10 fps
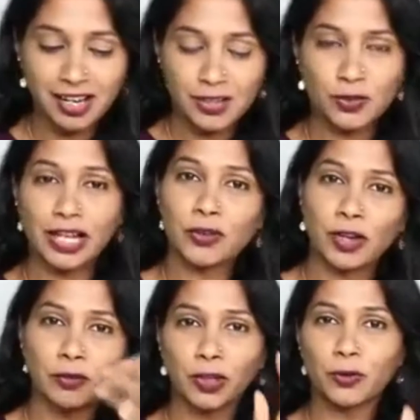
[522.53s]
So that's
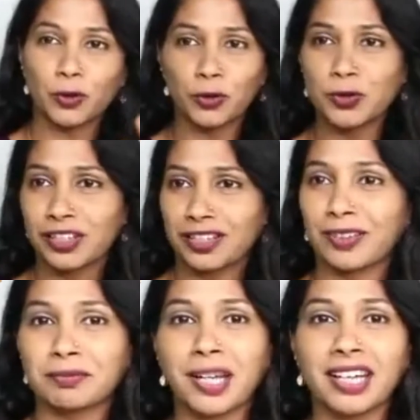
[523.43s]
why we could use it
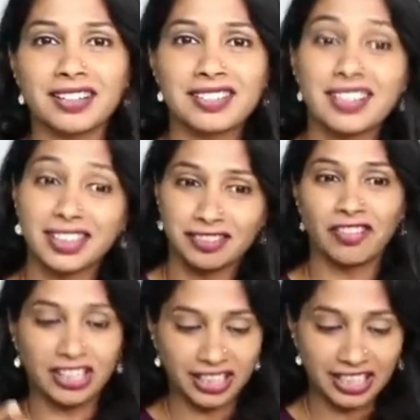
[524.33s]
on my son
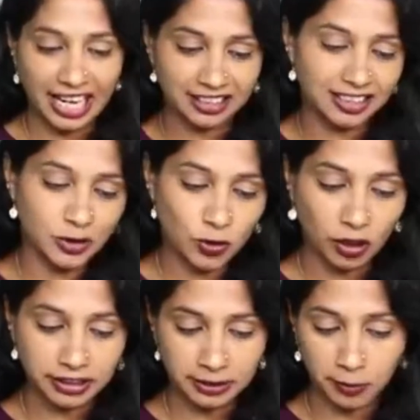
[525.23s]
when he had this
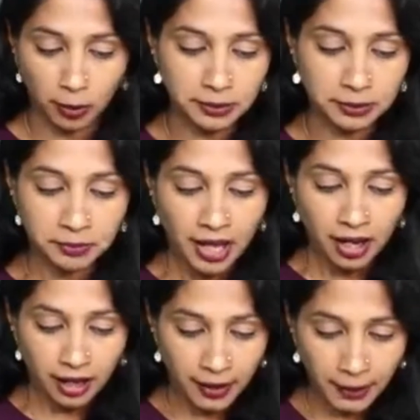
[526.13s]
colic problem.
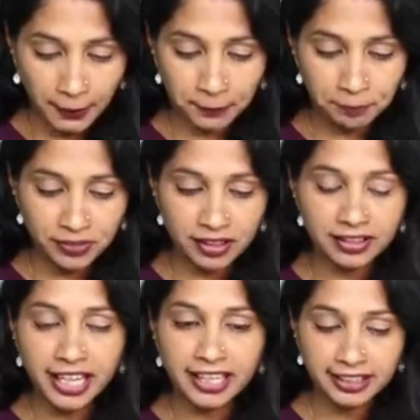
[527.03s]
Yeah,
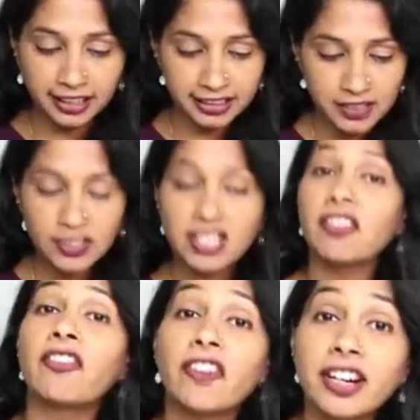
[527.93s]
then this was our
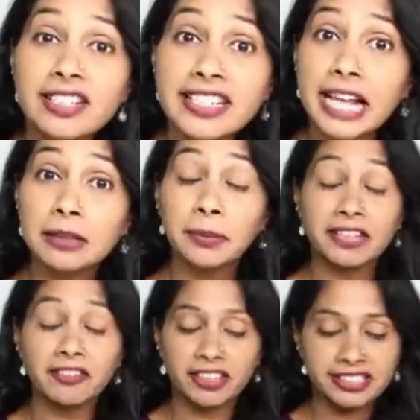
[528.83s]
first health
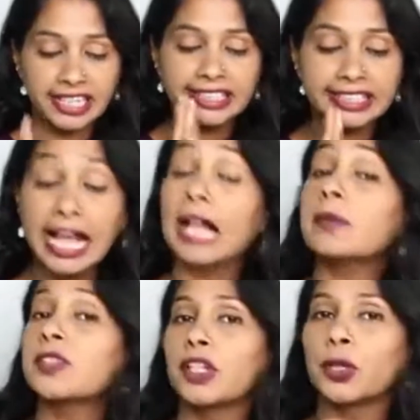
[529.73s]
benefits, that it
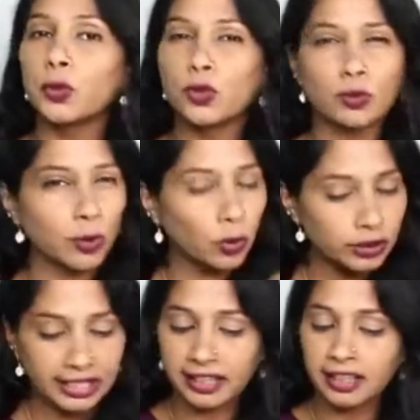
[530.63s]
helps reduce
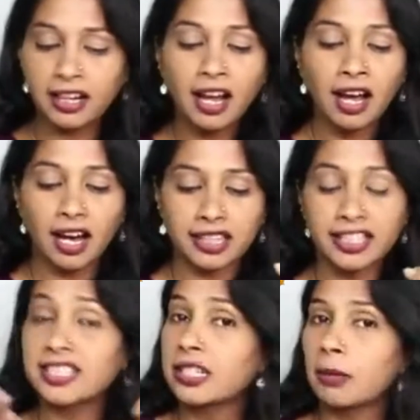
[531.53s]
bloating,
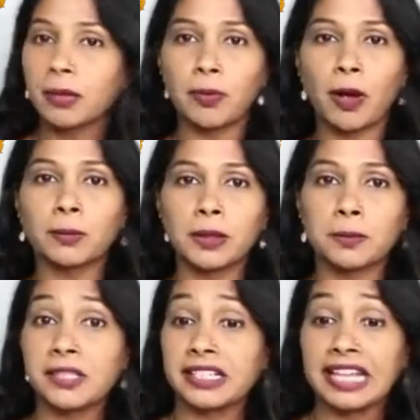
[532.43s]
other stomach
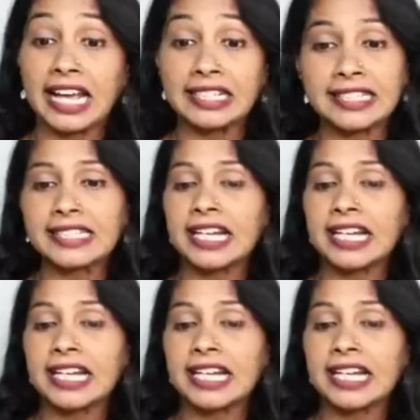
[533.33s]
problems and gases.